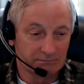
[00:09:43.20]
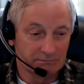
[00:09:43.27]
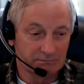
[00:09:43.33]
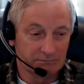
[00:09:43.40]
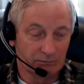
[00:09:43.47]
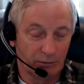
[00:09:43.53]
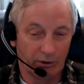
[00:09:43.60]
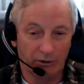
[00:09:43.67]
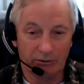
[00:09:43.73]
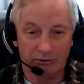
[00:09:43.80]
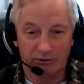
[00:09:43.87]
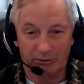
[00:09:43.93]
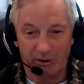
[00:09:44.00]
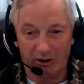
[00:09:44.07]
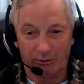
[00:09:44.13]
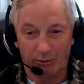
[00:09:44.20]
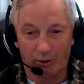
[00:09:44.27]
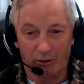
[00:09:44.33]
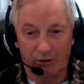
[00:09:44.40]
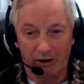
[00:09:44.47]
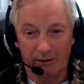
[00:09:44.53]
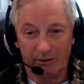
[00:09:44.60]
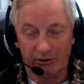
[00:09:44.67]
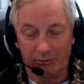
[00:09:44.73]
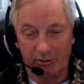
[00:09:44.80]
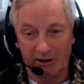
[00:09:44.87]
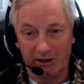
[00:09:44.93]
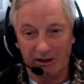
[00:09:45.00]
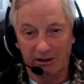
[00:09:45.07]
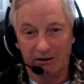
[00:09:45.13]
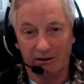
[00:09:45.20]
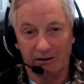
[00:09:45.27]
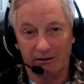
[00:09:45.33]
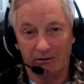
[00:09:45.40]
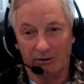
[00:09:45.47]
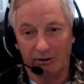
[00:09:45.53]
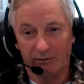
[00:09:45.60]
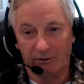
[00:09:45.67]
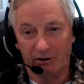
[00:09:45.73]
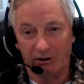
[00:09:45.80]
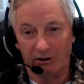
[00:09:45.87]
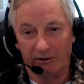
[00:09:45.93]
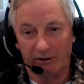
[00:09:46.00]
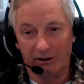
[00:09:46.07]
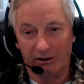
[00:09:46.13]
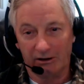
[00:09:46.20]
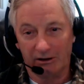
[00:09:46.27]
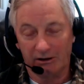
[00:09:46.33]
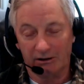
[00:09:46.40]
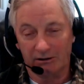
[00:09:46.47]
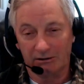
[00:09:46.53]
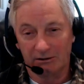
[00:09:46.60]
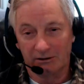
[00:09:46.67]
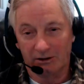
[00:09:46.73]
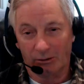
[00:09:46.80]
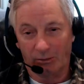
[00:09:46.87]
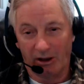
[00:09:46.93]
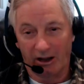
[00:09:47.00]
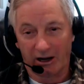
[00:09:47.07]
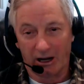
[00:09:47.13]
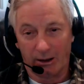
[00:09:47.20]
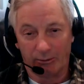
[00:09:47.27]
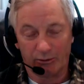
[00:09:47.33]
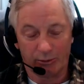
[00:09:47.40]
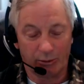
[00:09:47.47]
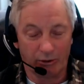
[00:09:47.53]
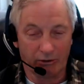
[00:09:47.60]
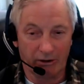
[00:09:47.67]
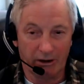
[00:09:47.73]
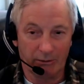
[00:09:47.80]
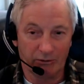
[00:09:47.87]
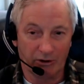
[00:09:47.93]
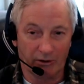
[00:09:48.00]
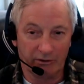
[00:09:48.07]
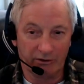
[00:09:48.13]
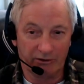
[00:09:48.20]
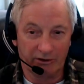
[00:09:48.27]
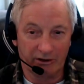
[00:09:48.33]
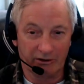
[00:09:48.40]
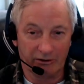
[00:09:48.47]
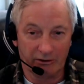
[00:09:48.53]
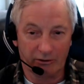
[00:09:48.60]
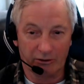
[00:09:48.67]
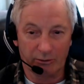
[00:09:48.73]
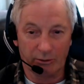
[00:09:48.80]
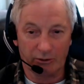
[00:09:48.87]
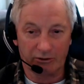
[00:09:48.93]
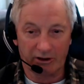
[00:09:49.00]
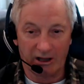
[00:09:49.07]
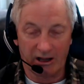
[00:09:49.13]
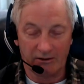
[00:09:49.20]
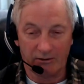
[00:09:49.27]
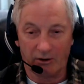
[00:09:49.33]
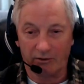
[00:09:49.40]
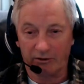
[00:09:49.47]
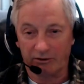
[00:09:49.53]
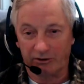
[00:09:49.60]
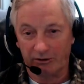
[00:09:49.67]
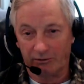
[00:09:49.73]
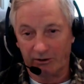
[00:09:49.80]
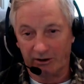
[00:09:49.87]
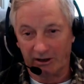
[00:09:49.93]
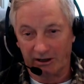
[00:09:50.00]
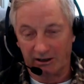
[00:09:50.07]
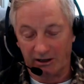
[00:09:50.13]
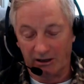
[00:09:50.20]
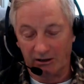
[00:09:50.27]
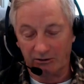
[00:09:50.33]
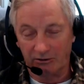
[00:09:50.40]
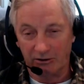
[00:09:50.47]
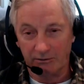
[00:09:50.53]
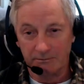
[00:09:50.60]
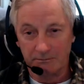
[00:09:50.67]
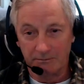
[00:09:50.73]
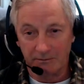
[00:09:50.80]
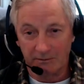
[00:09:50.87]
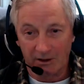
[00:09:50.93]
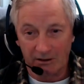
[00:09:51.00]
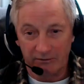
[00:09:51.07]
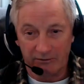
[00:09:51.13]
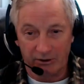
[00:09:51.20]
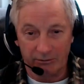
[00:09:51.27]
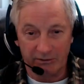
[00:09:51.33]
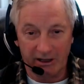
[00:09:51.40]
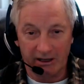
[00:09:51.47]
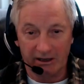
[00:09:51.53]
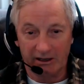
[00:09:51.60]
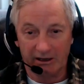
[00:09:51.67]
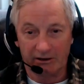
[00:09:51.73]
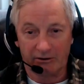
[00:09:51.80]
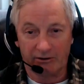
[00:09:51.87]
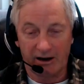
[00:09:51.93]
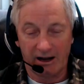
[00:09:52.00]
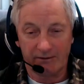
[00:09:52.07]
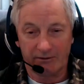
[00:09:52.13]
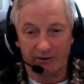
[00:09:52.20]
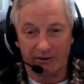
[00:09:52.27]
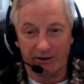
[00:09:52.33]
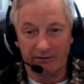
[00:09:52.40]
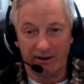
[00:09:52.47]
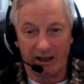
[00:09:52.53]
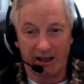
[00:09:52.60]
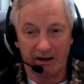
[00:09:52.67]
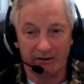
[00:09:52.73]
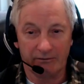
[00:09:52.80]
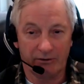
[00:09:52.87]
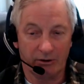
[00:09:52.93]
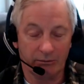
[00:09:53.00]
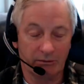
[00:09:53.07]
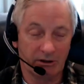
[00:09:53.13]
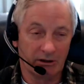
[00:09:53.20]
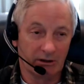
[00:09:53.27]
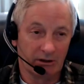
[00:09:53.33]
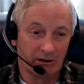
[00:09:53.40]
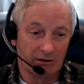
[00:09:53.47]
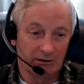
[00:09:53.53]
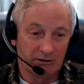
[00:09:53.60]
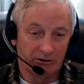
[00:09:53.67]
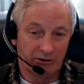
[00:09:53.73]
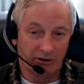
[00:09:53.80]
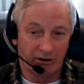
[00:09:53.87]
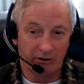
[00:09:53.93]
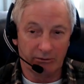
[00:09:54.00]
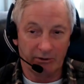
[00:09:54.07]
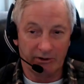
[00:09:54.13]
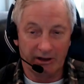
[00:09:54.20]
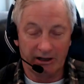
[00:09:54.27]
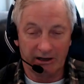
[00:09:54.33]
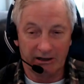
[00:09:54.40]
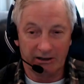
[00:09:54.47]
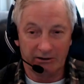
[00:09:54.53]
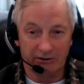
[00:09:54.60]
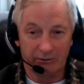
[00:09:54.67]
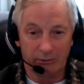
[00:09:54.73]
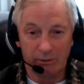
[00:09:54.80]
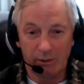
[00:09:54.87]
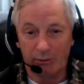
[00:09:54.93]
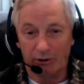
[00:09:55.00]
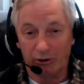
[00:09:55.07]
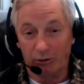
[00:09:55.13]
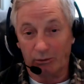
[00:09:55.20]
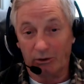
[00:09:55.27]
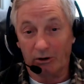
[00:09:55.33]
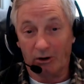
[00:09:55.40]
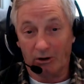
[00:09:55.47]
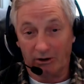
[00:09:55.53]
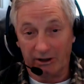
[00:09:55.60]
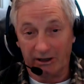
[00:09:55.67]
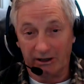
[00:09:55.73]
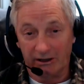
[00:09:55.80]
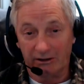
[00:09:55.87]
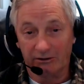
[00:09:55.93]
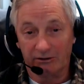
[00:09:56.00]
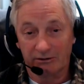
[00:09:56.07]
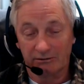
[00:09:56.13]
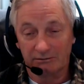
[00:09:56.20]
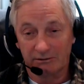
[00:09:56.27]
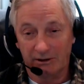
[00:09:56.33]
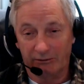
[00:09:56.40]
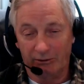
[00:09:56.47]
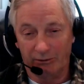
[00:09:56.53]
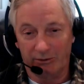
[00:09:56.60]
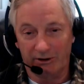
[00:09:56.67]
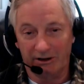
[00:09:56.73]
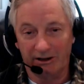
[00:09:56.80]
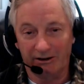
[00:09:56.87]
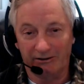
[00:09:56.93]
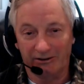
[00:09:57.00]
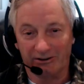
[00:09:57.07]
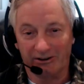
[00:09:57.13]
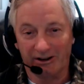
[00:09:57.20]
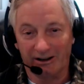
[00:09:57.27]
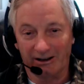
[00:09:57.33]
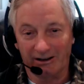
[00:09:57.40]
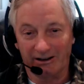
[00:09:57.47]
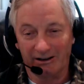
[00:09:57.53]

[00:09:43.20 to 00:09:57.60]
real space program that's been hidden, or if you hit the black ops programs, all these things that are supposed to have all this different technology from the alien craft that they've had and from sharing with aliens. And remember too, we're all aliens. Everyone here is an alien.